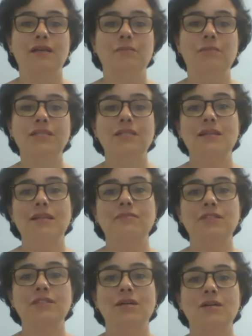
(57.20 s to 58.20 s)
but leave
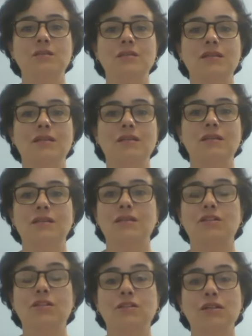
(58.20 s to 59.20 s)
it out in
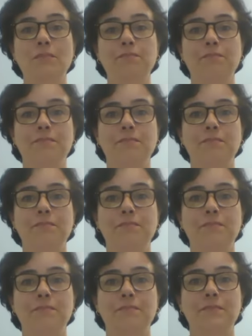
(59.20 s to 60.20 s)
crumb,
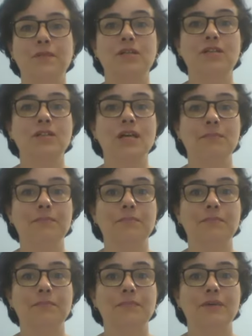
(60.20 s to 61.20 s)

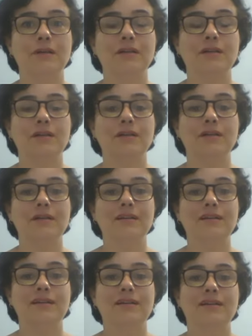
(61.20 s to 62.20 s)
crumb?
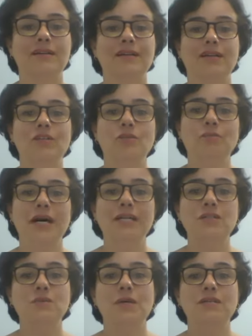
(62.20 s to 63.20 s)
You
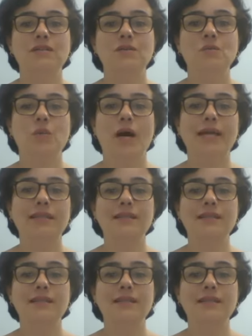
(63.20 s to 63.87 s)
might wonder why